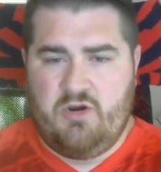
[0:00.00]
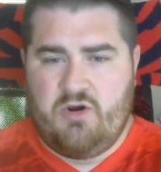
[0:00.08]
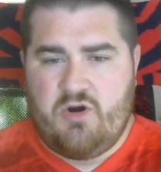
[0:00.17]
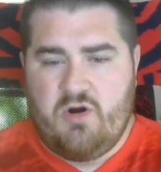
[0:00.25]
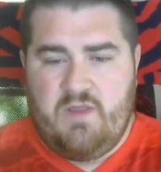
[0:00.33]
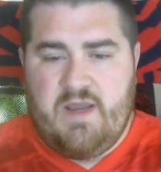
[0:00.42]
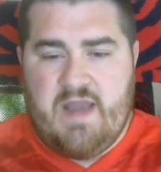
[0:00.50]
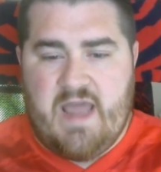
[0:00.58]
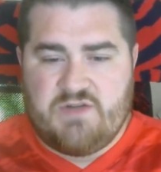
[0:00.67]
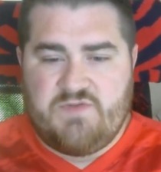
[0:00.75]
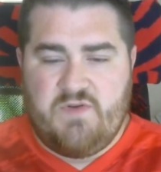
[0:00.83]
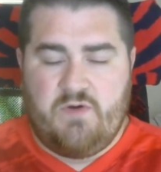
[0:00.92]
Currently,
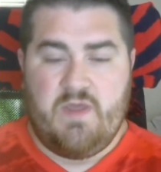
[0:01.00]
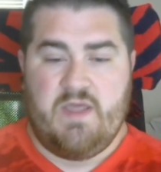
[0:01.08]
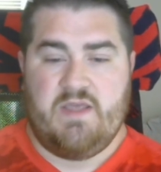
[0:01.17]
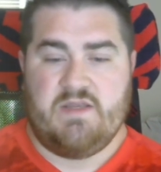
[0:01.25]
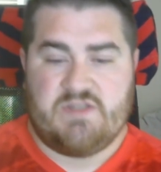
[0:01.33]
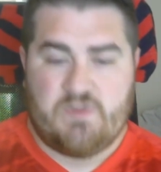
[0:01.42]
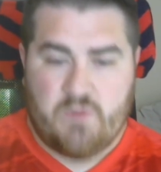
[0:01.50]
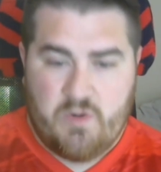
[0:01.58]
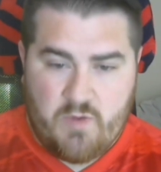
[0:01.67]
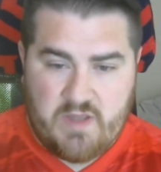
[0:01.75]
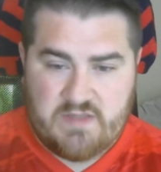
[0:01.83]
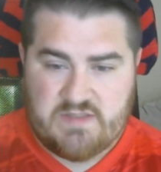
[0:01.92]
Nashville is 3
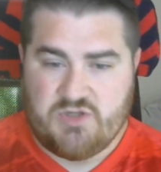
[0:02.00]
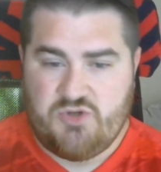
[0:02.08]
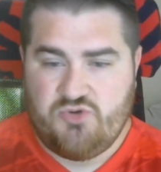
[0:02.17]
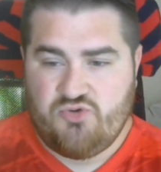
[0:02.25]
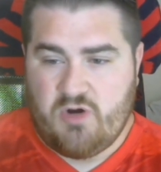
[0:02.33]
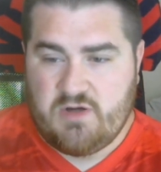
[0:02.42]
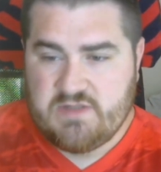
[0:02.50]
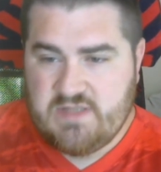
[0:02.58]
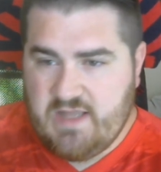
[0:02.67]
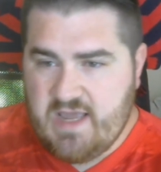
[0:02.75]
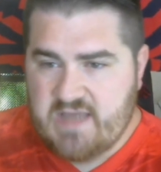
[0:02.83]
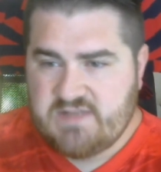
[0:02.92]
wins and 2 draws in
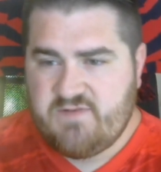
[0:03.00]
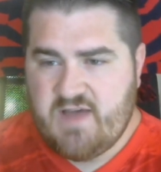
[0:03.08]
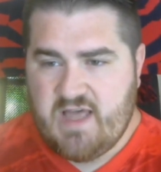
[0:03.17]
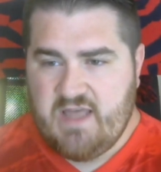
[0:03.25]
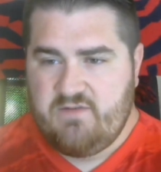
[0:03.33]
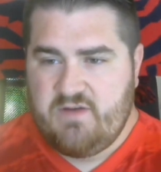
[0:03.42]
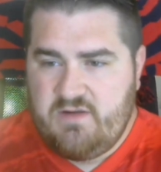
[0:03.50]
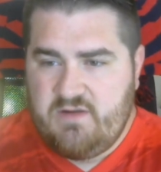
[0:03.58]
the last 5.